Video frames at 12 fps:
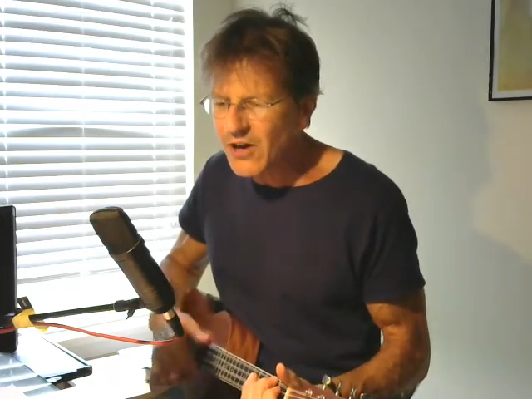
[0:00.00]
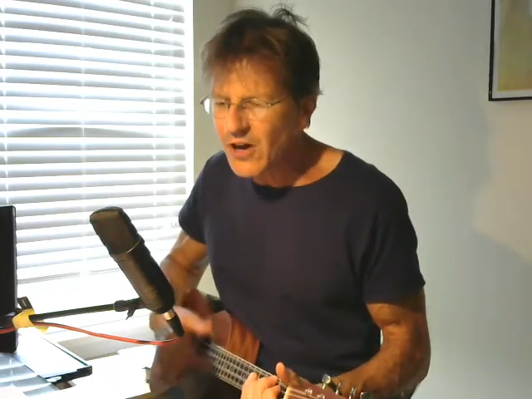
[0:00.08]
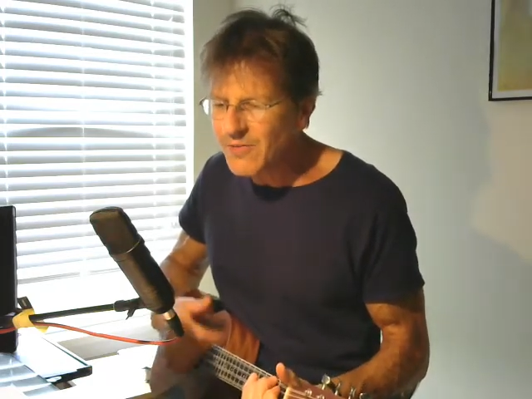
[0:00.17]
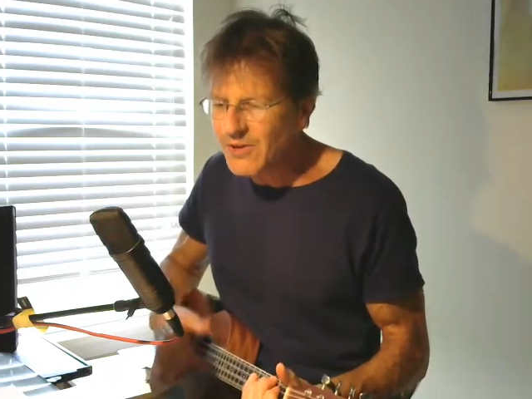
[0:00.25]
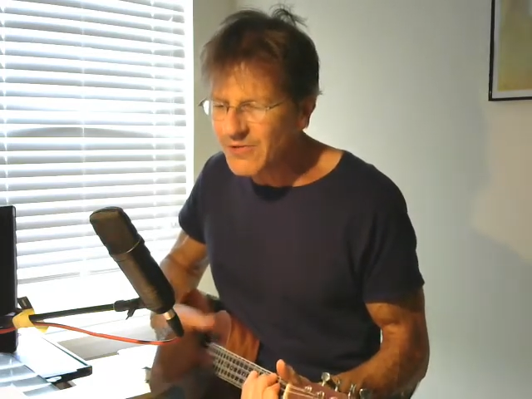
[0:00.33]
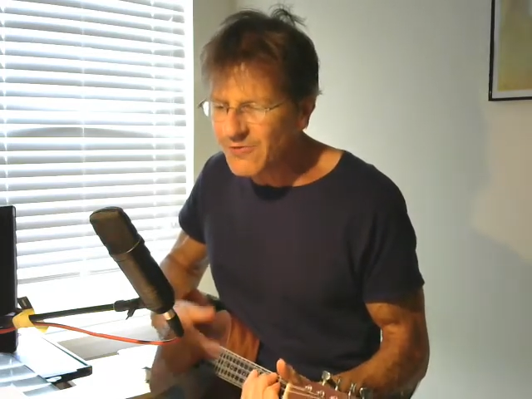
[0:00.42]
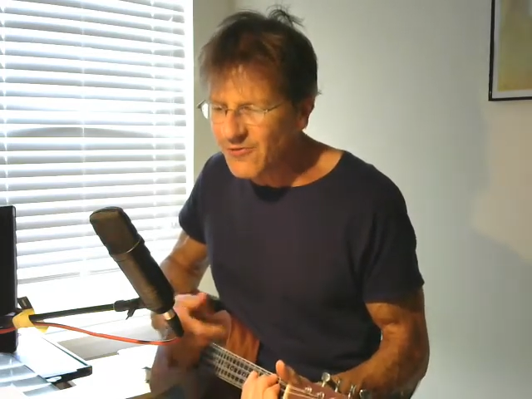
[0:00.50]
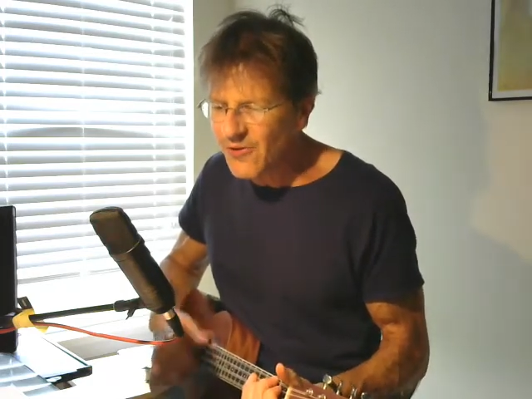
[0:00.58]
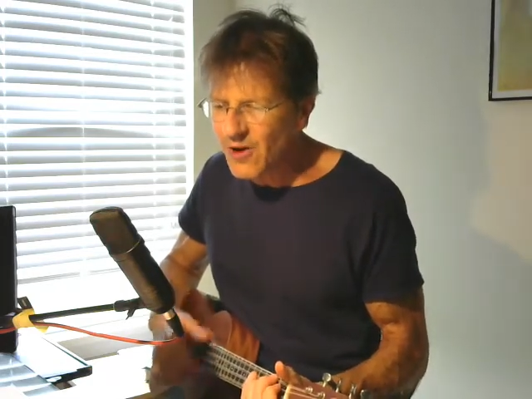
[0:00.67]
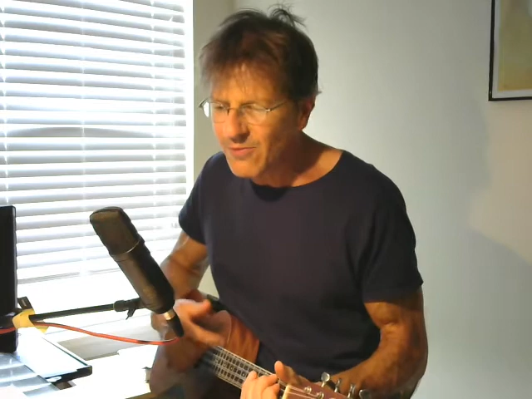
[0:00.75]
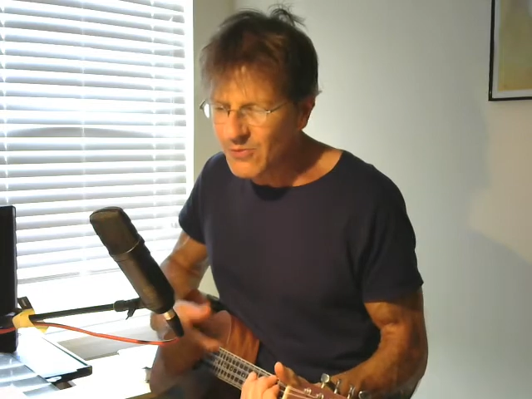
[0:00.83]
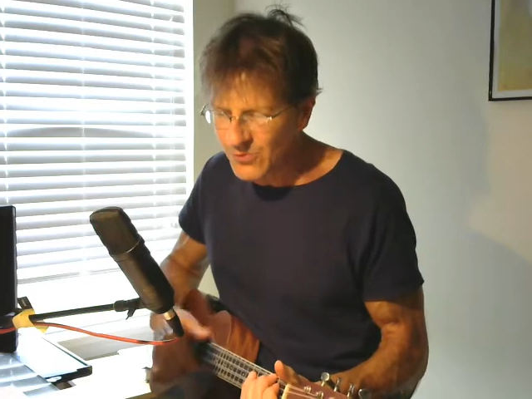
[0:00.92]
coming
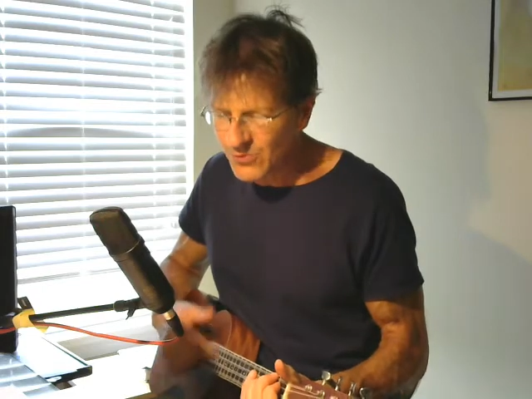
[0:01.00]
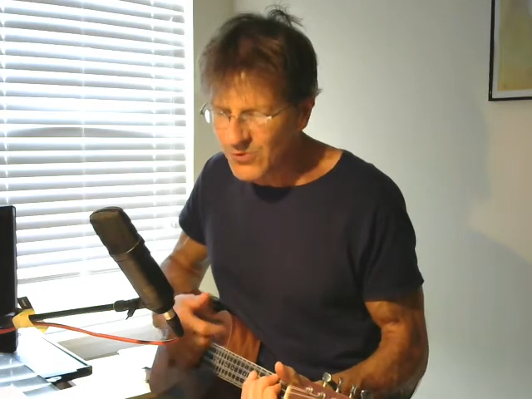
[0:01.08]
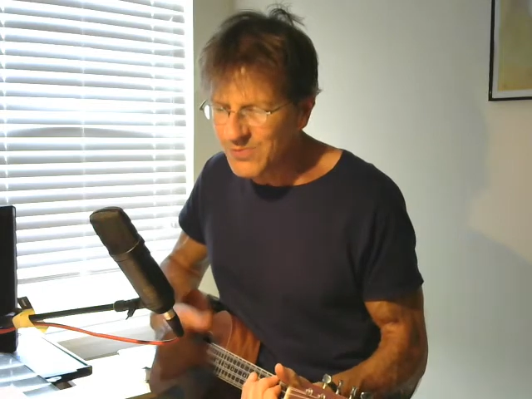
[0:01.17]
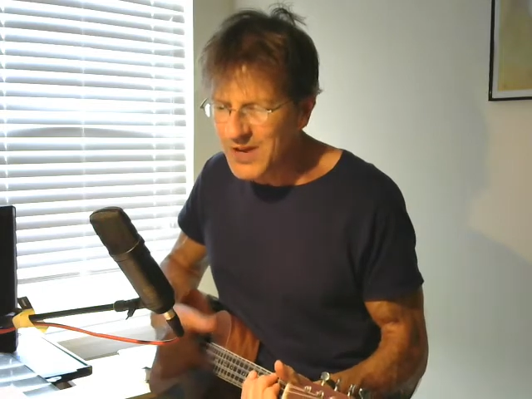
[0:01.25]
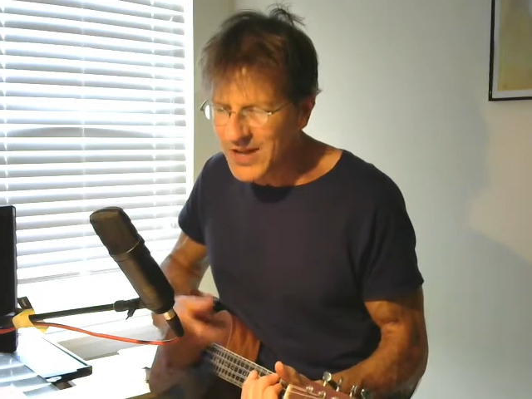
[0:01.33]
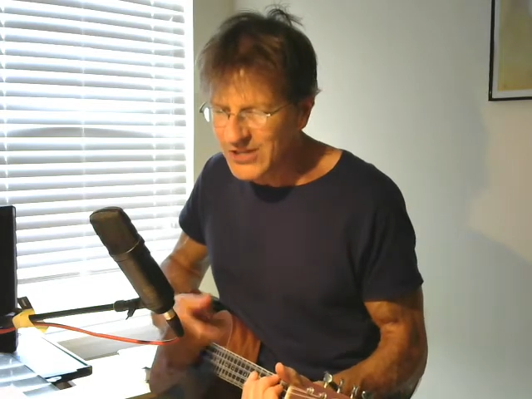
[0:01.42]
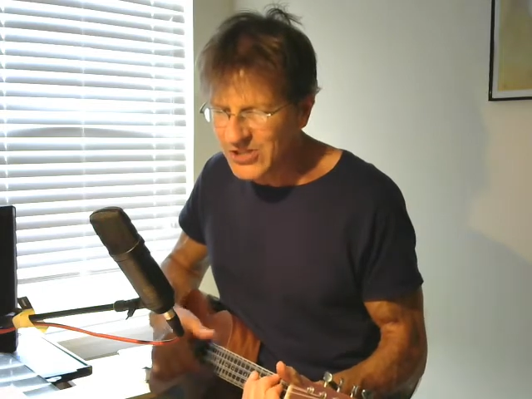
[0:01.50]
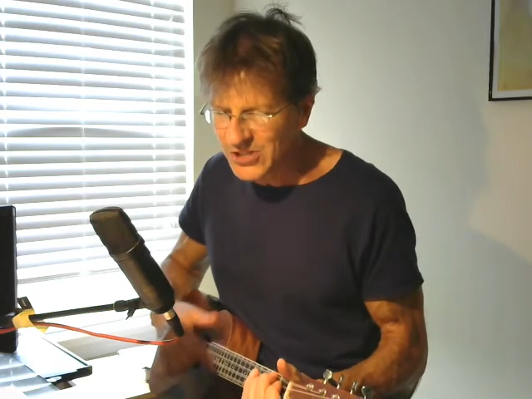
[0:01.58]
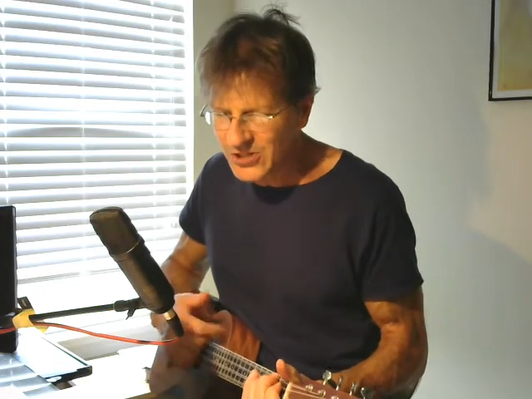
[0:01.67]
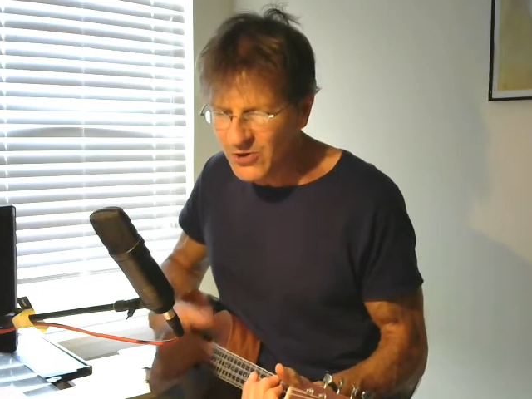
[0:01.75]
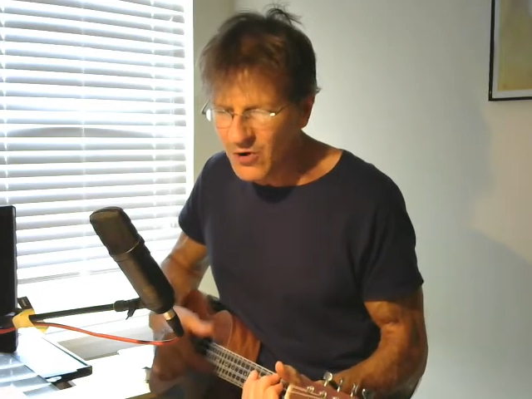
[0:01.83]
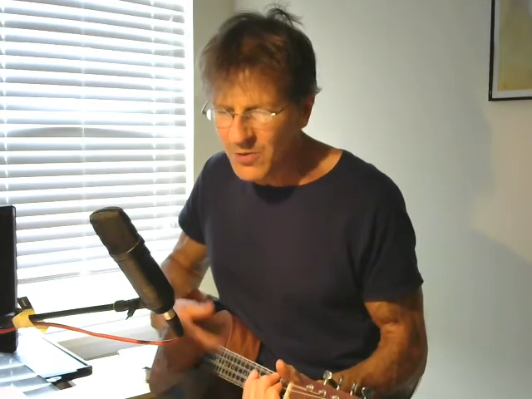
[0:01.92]
from the room next
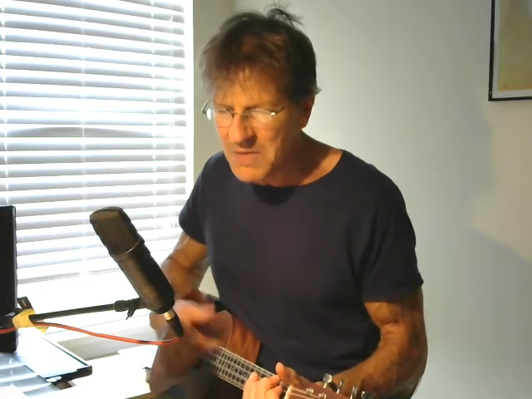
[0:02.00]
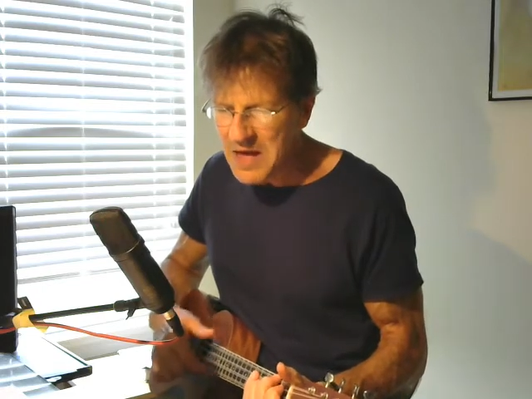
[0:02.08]
door.